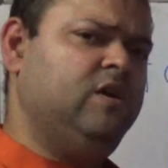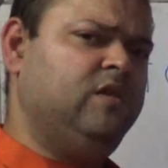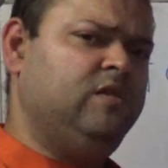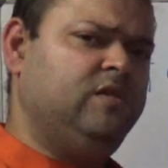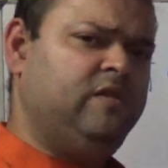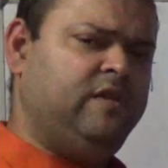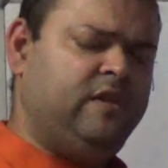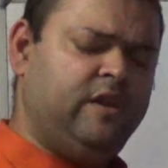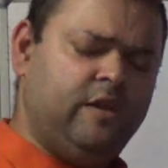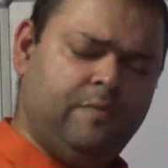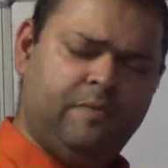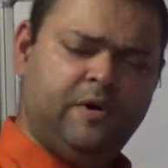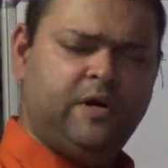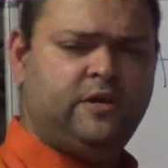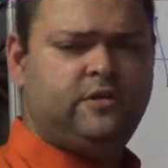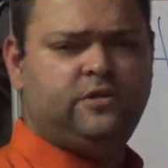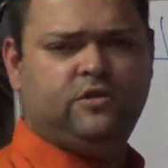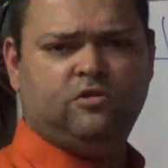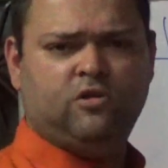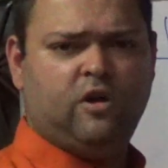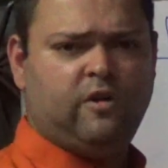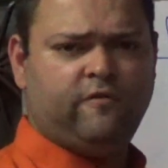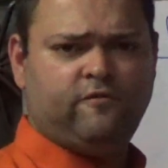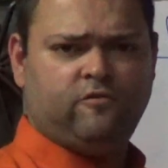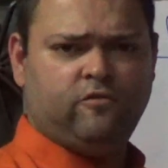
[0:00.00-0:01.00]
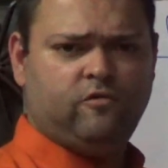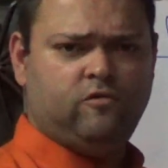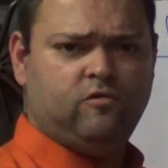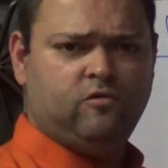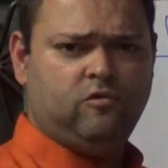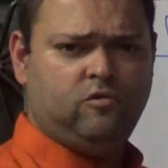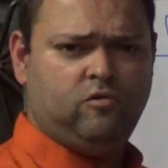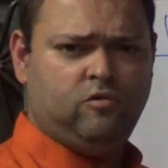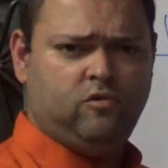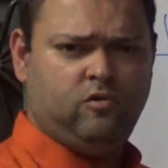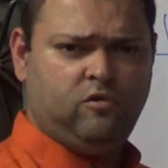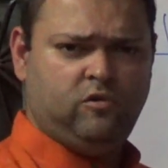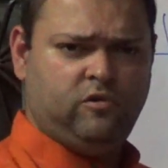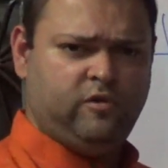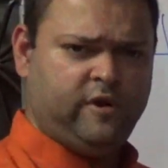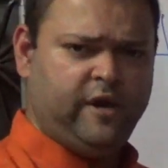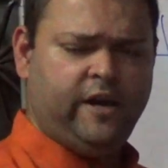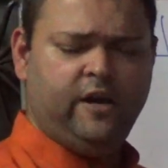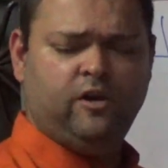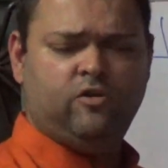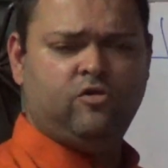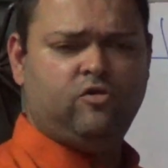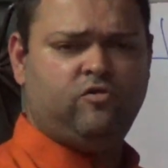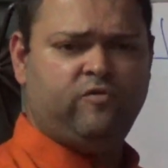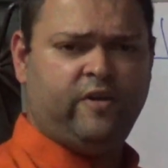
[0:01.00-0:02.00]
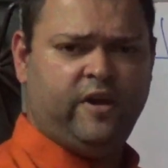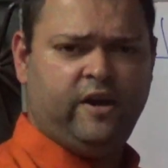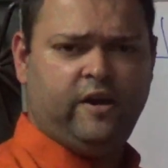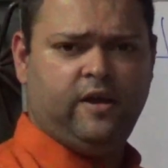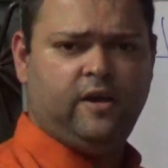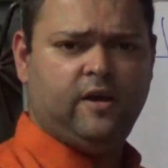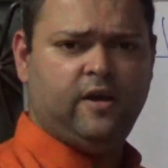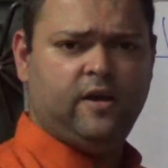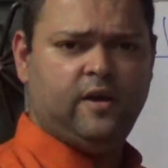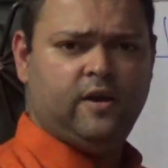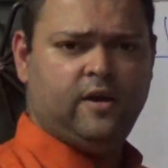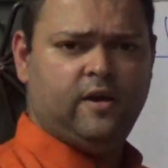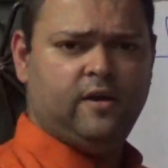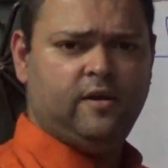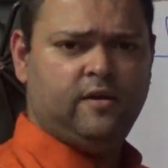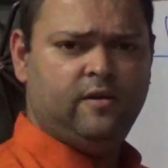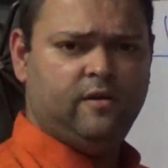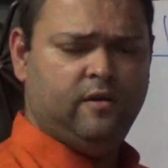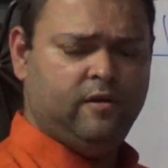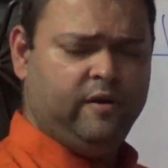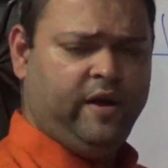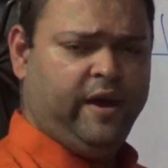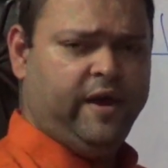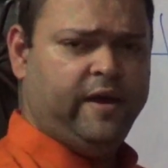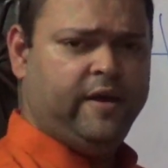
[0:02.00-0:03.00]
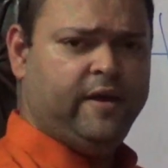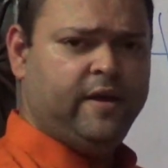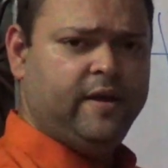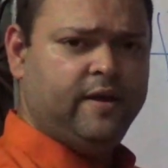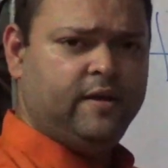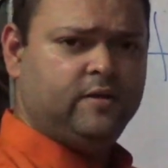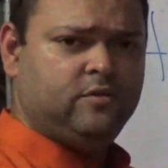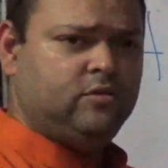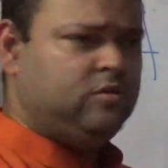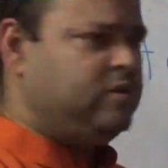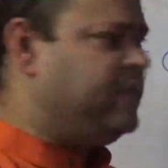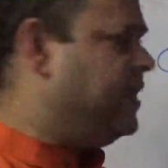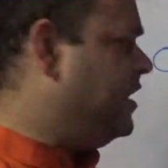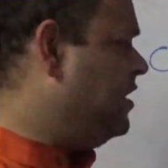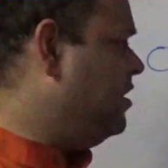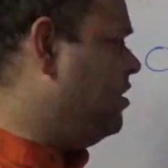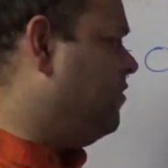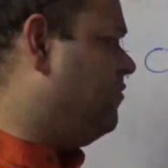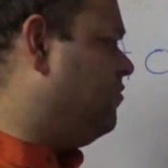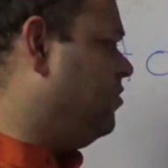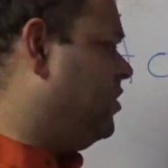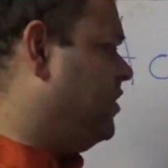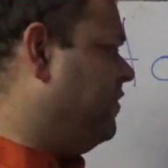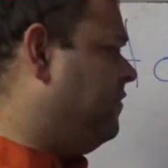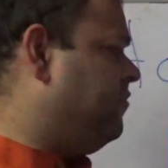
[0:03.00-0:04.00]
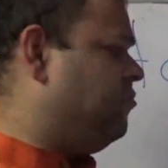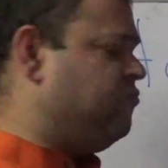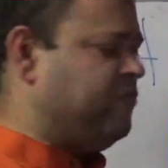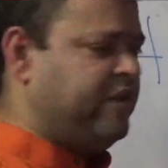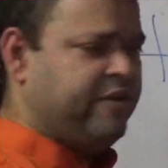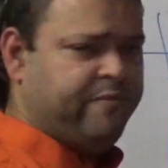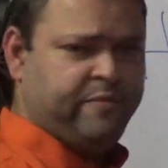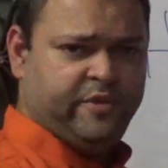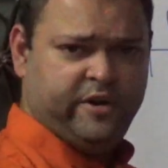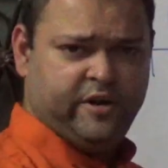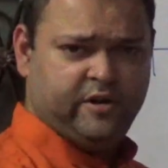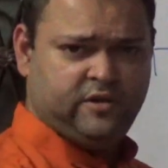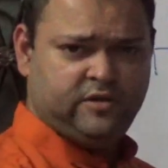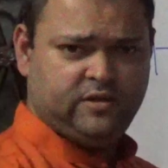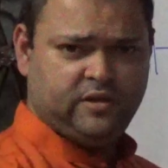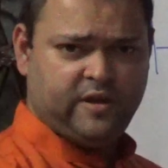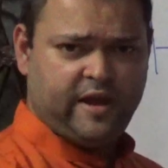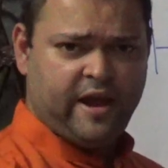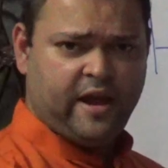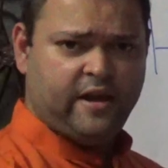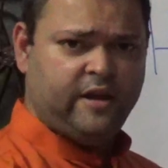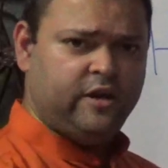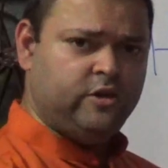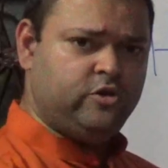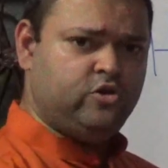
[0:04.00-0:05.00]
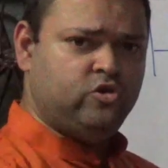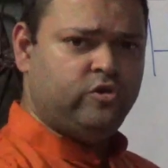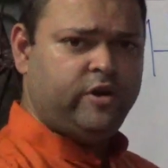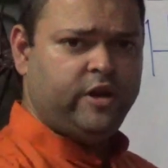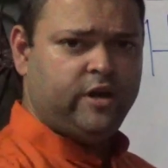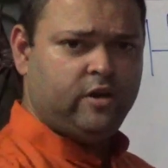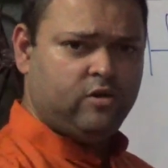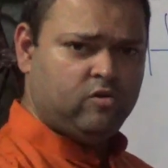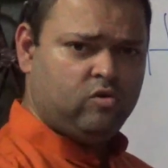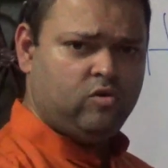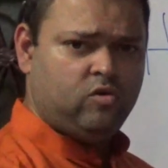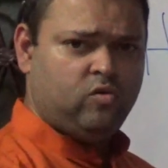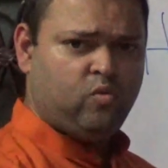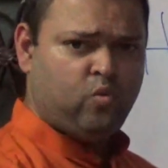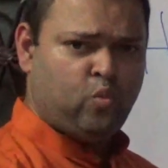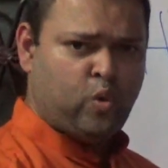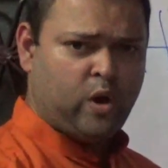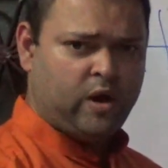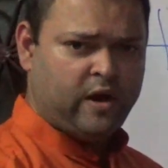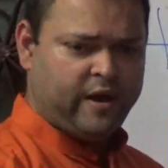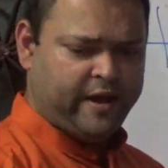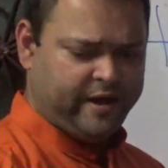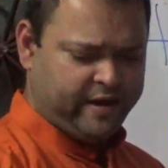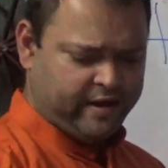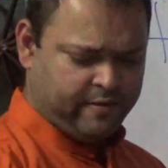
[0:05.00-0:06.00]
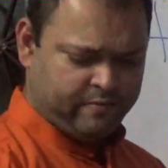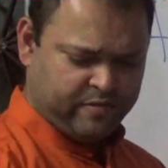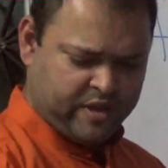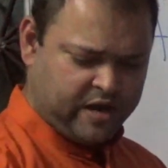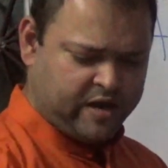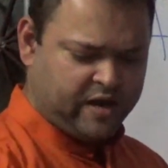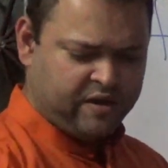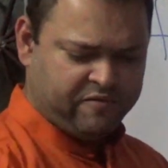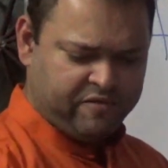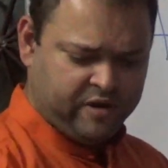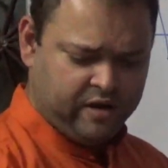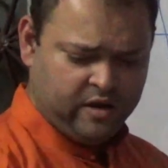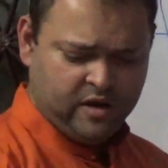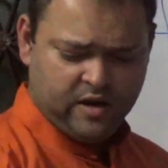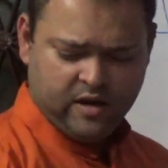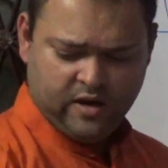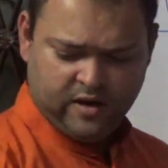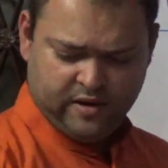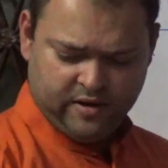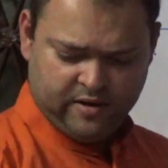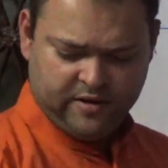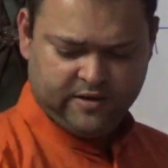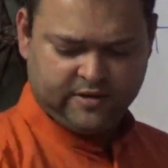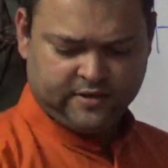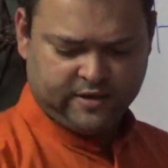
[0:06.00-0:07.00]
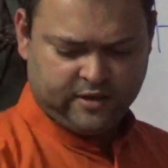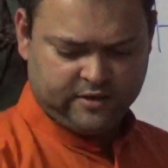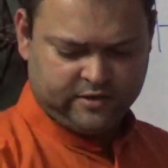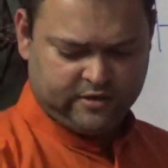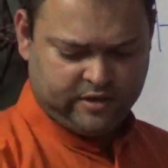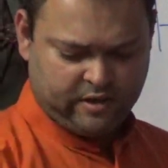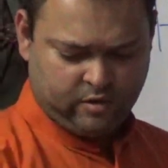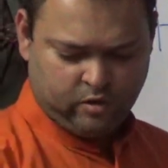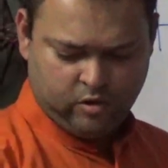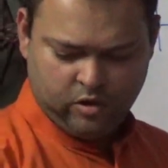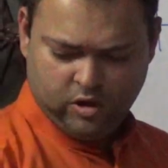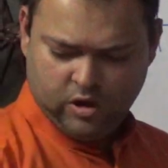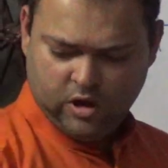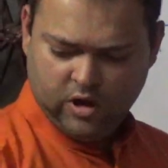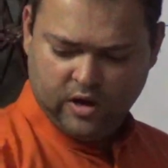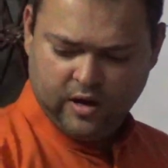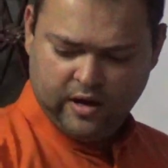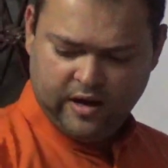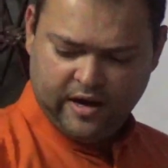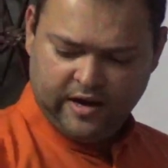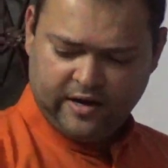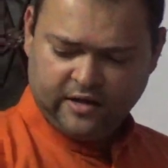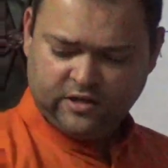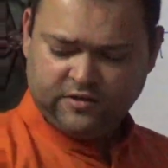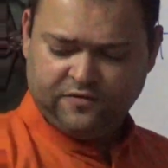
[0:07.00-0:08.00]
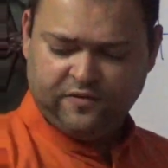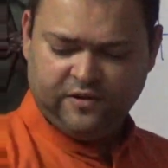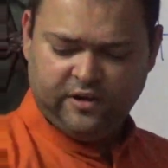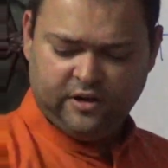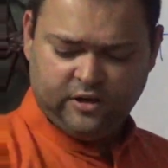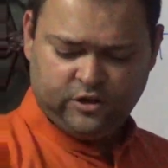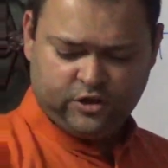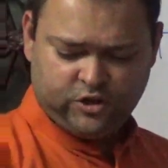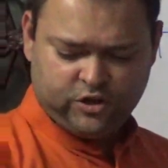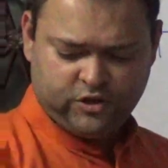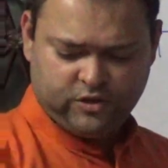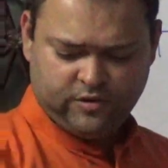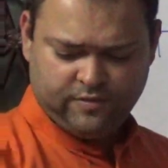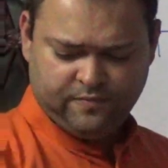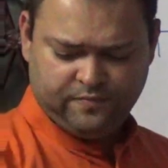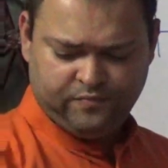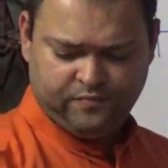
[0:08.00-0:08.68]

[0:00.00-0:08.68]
3 bits you have to do, 3 into 20. Okay, so there you have to give 12 minutes, and it should include one diagram that I will discuss now. Let us finish